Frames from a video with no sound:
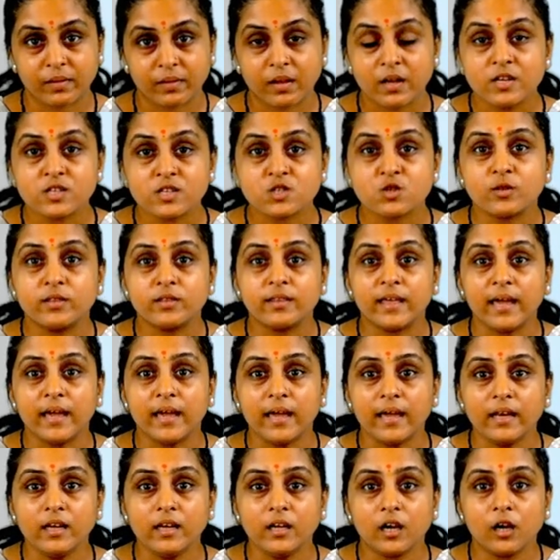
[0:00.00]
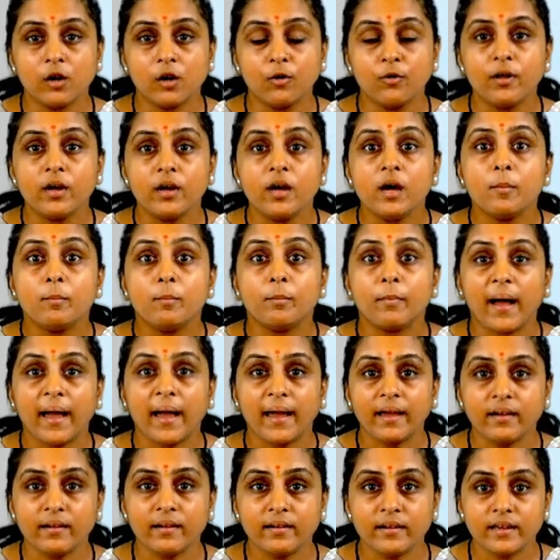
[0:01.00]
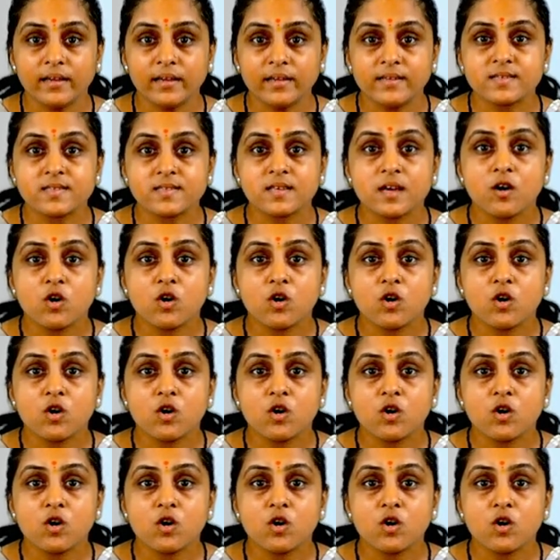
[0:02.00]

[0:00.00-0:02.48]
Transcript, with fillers: So they include manganese,